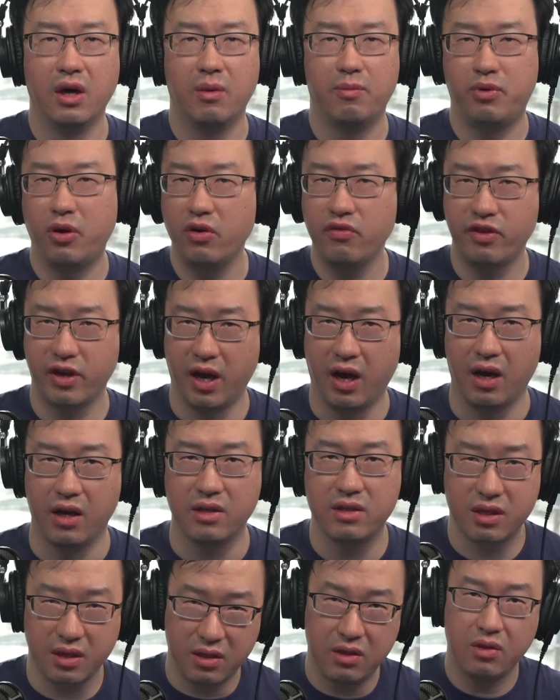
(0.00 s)

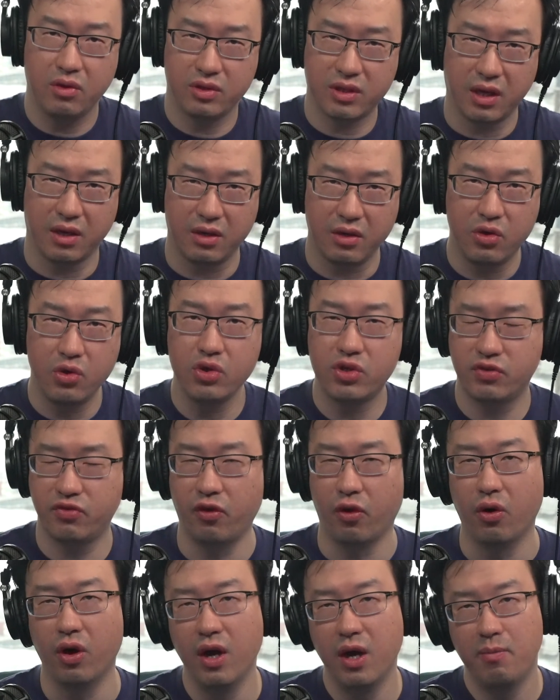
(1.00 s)
provenance, and those are useful,